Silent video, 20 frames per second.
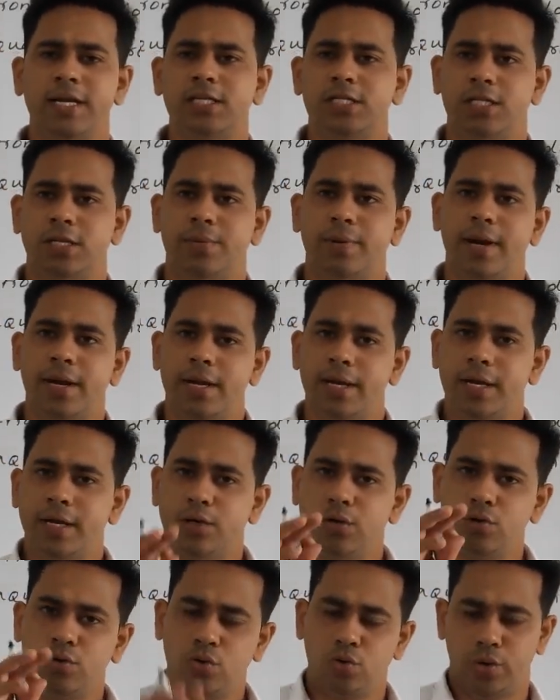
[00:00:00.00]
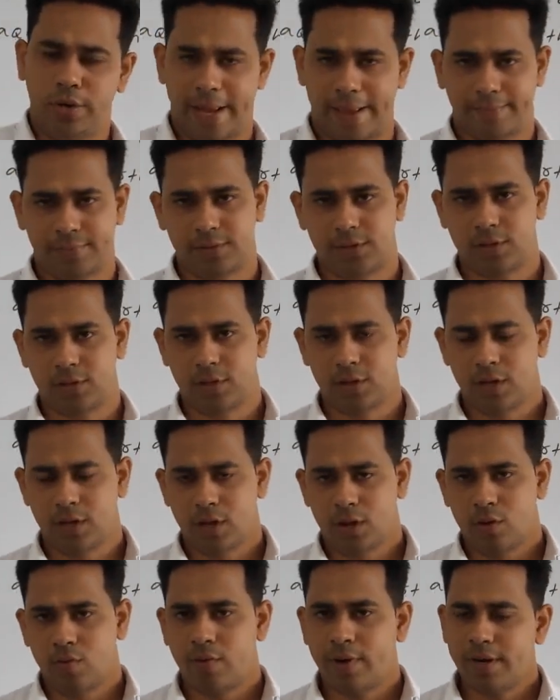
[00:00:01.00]
is divided into two types.
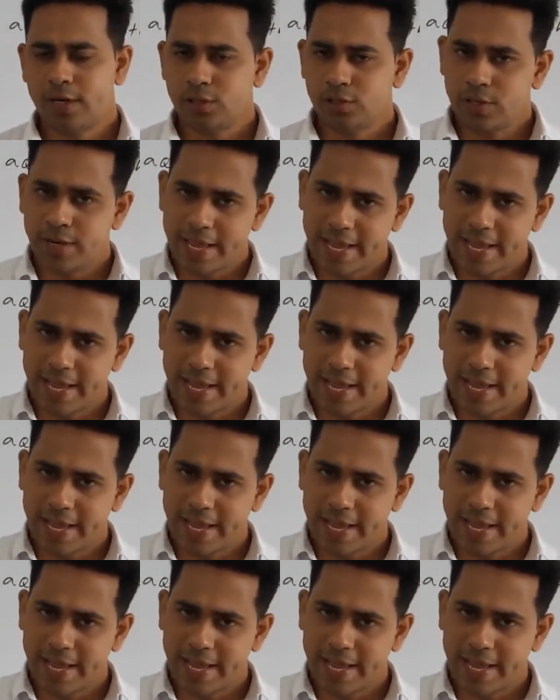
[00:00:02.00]
One is your